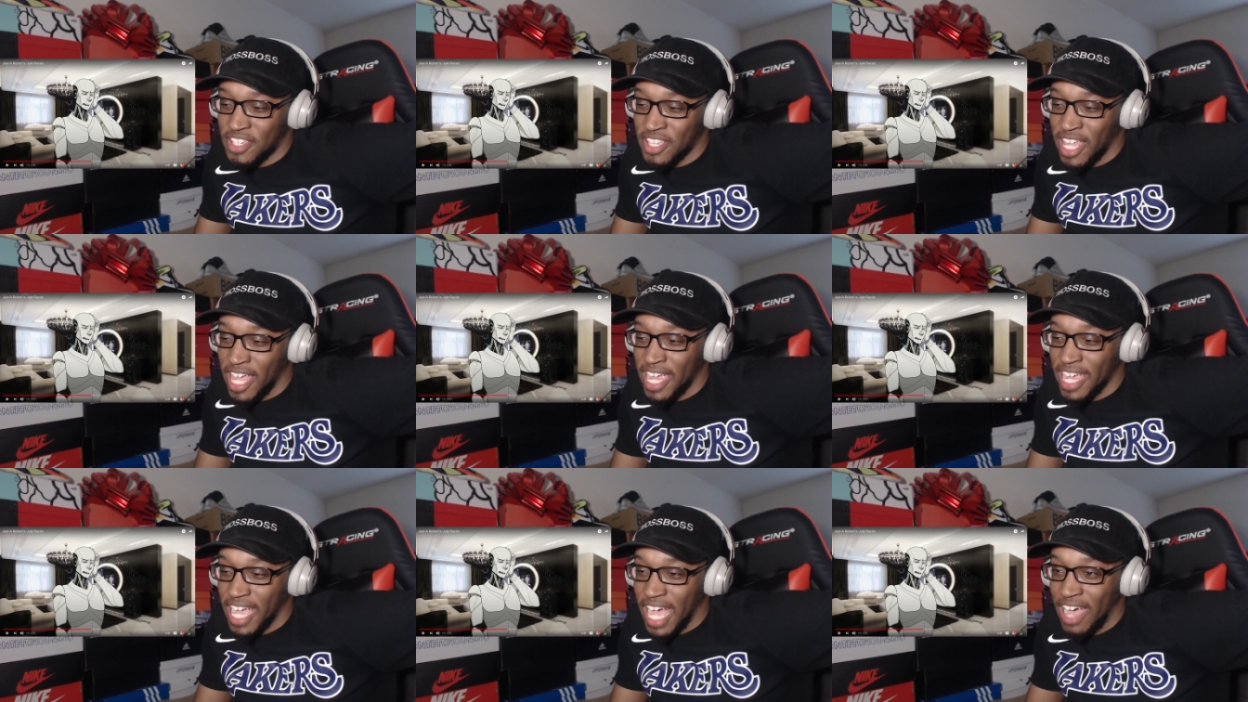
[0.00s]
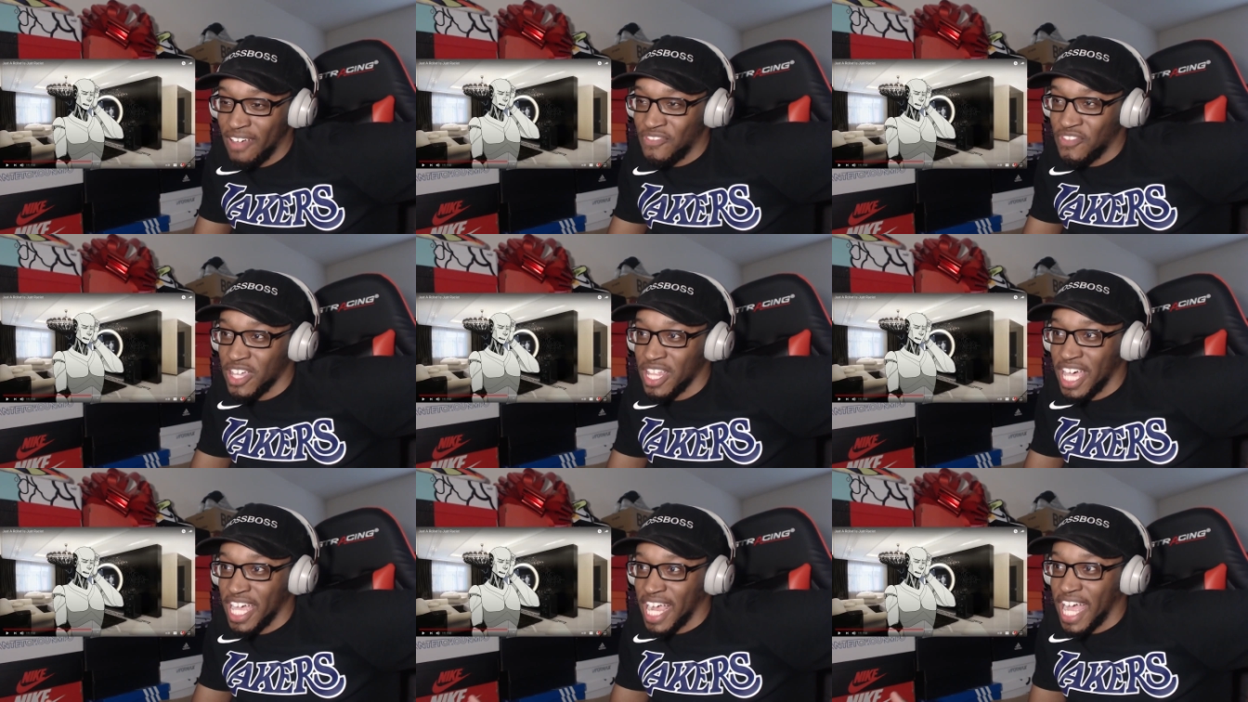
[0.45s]
Like, I
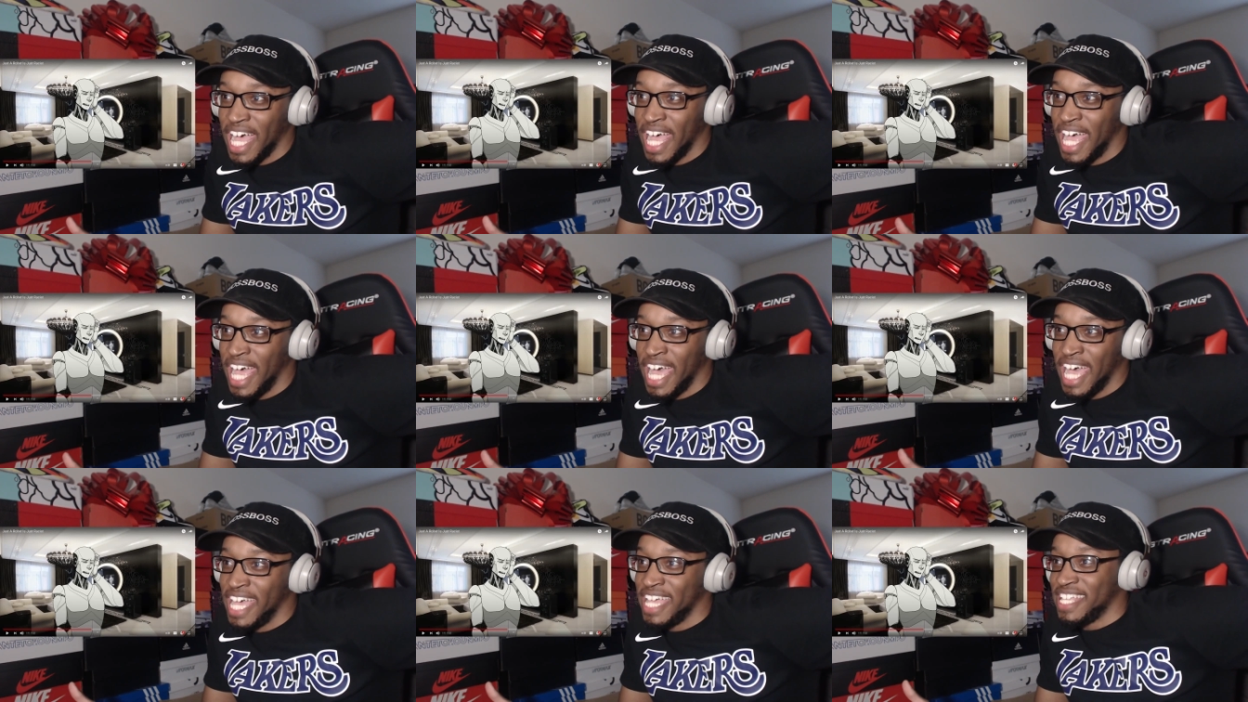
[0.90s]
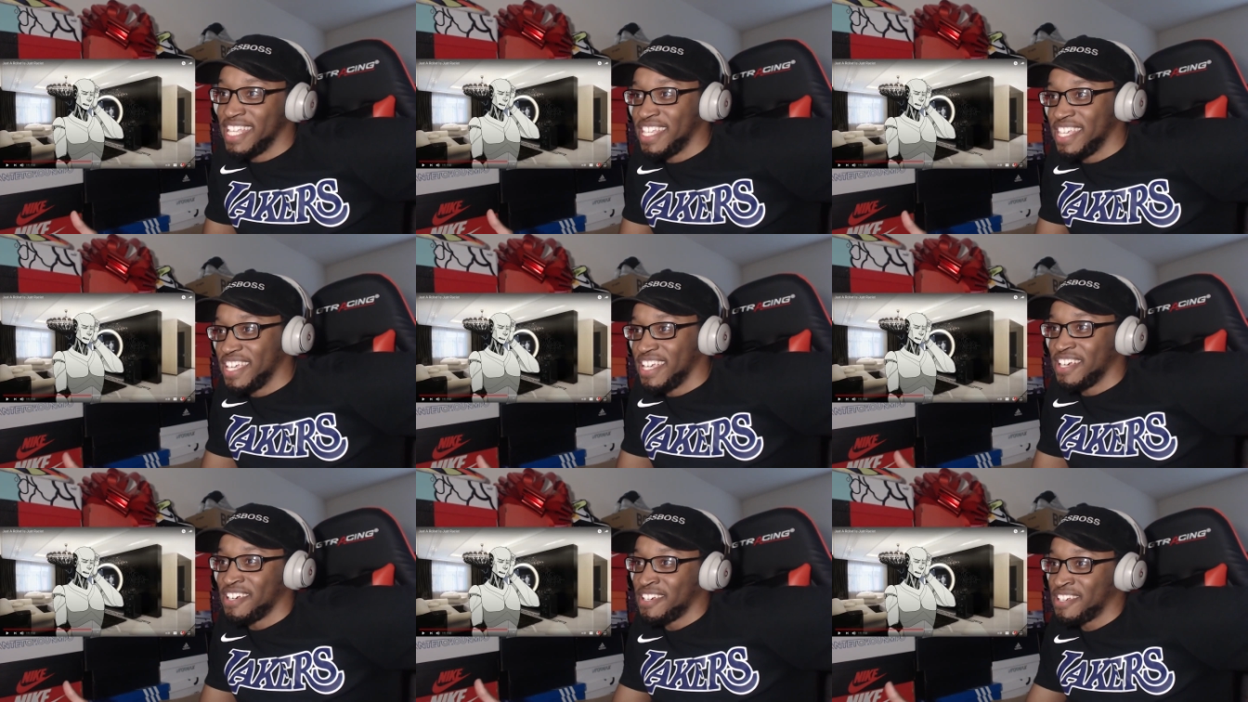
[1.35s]
feel like I had
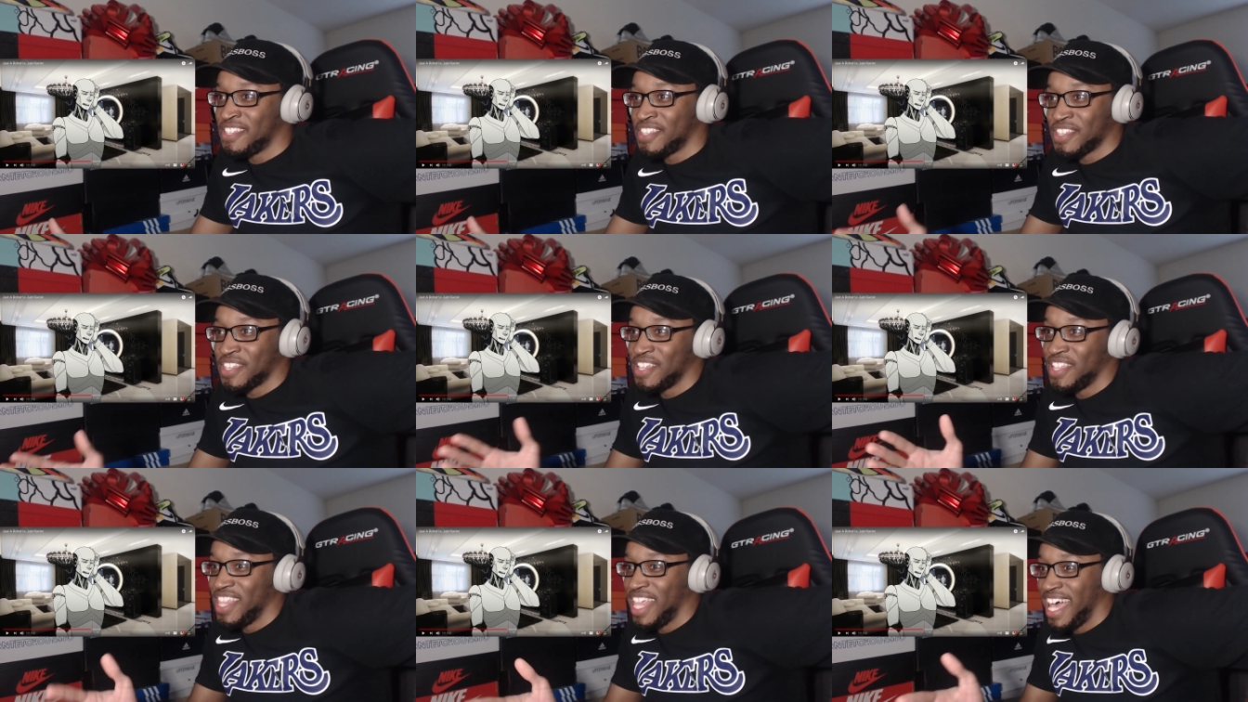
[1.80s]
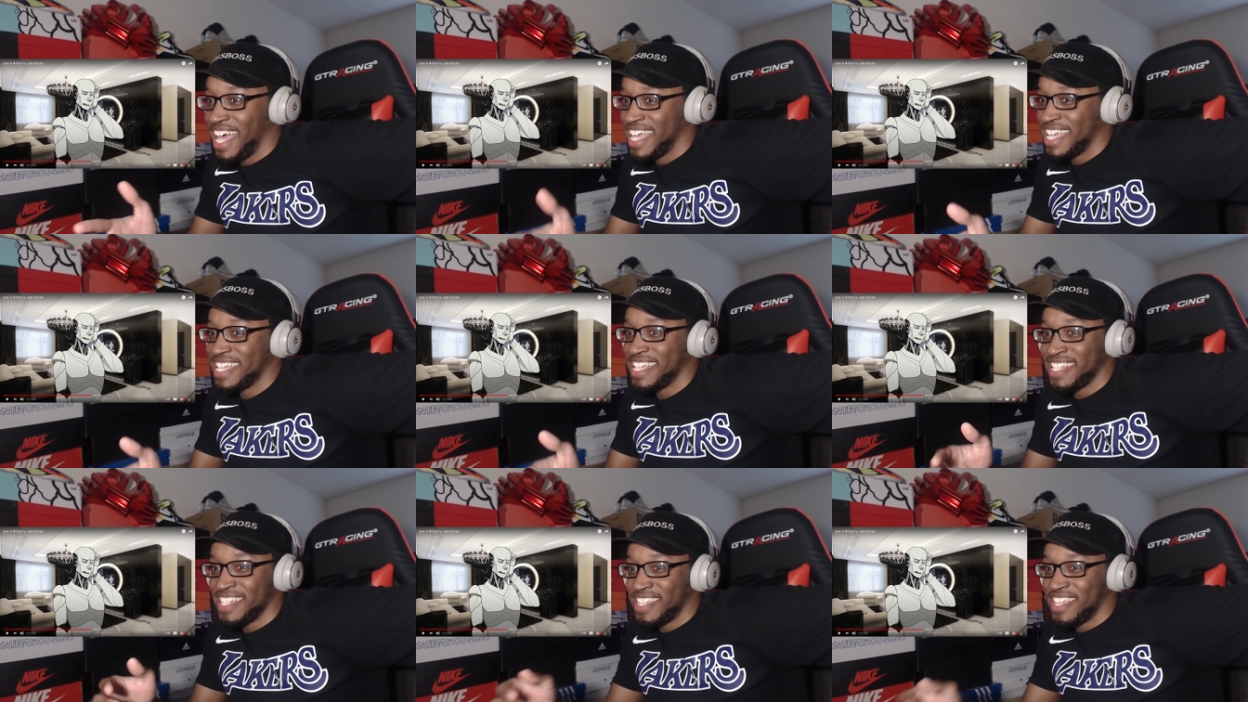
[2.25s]
years to,
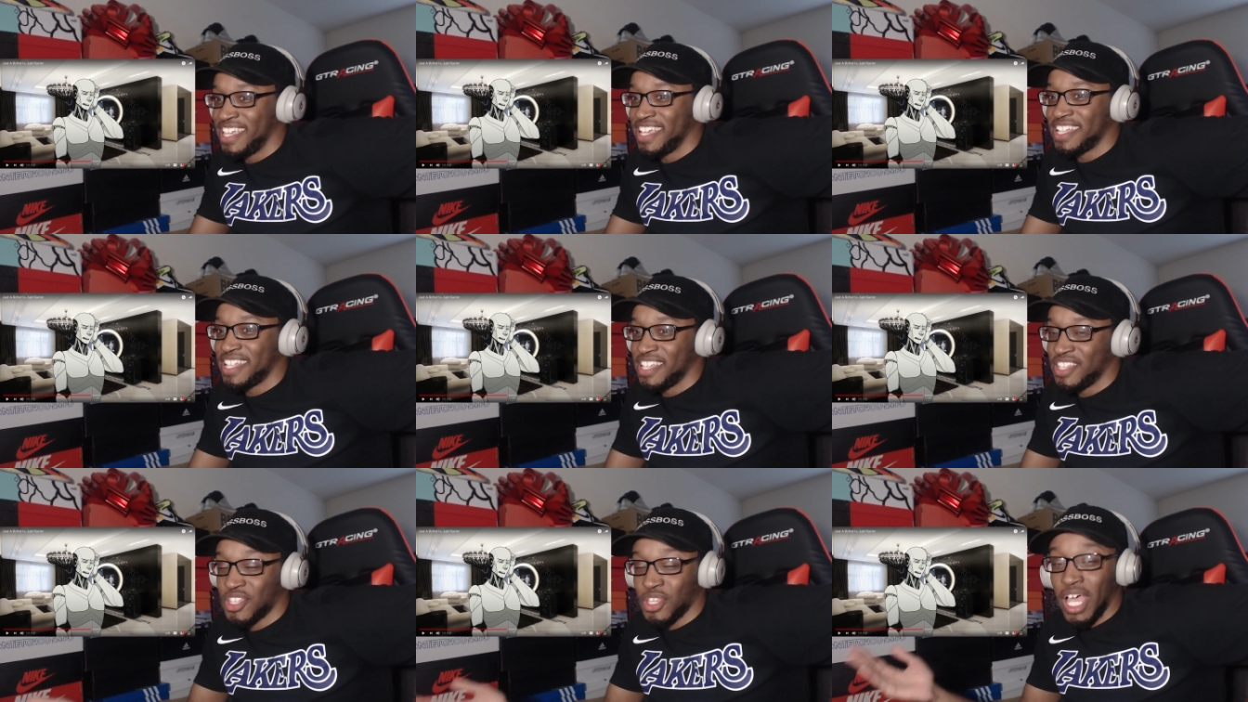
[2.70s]
like, dig this.